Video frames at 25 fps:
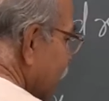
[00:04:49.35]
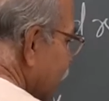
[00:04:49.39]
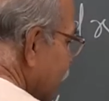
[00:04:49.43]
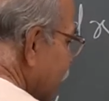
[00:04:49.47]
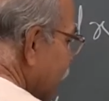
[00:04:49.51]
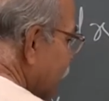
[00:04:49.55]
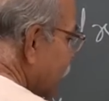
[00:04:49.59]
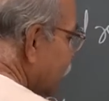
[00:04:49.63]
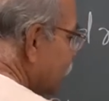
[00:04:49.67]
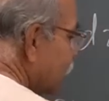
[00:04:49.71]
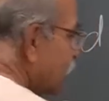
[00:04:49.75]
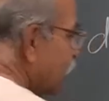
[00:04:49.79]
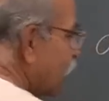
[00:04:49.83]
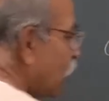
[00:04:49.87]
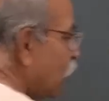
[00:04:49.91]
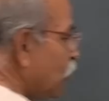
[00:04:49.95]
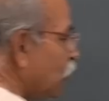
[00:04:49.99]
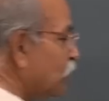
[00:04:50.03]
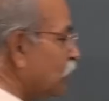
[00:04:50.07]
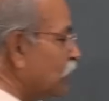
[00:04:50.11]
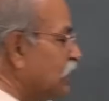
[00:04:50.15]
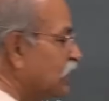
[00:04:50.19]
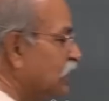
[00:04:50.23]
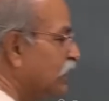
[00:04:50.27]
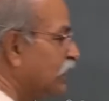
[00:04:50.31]
That is
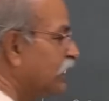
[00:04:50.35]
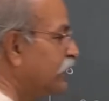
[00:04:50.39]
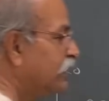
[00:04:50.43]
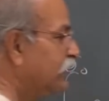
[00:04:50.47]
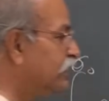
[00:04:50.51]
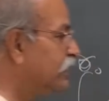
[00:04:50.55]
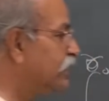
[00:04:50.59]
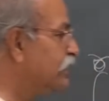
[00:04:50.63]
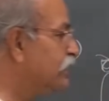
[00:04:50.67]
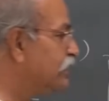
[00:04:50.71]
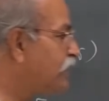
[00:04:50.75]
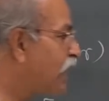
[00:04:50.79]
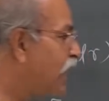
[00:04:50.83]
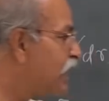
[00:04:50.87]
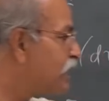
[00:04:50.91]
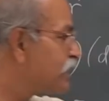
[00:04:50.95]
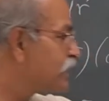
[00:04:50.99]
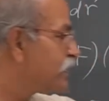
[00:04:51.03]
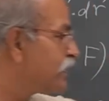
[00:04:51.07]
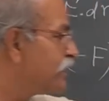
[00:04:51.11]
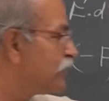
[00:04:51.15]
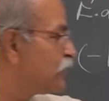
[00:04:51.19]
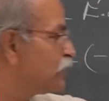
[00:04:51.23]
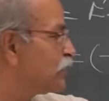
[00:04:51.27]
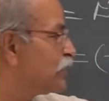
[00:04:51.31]
how in the entire
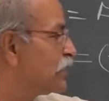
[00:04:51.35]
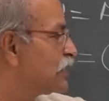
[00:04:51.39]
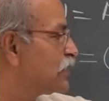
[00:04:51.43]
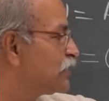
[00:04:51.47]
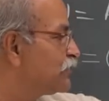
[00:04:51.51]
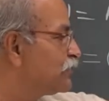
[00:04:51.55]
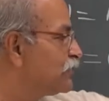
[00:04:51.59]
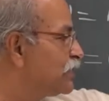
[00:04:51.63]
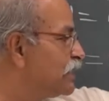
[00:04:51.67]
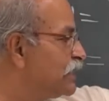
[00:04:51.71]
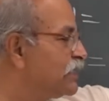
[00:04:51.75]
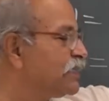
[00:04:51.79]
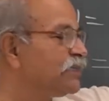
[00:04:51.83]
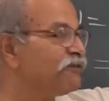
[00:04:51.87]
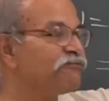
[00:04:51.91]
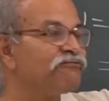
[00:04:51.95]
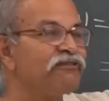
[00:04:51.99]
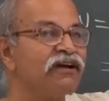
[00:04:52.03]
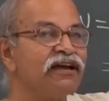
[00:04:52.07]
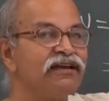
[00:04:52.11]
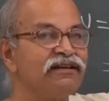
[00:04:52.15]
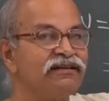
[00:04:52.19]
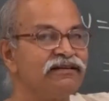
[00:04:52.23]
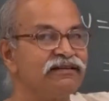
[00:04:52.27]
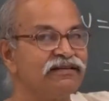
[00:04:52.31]
calculus we
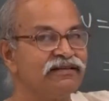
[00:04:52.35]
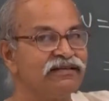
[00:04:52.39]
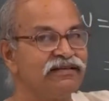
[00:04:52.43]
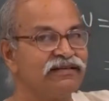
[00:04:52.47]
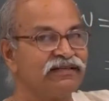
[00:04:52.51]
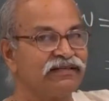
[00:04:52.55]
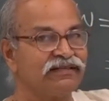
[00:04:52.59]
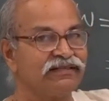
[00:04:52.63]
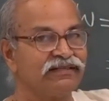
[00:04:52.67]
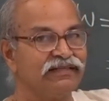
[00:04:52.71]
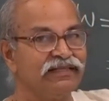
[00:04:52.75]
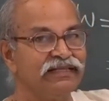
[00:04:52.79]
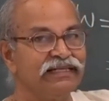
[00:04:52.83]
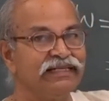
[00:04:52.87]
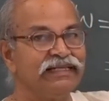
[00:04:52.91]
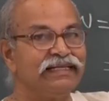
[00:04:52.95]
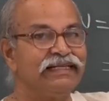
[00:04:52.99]
define dx.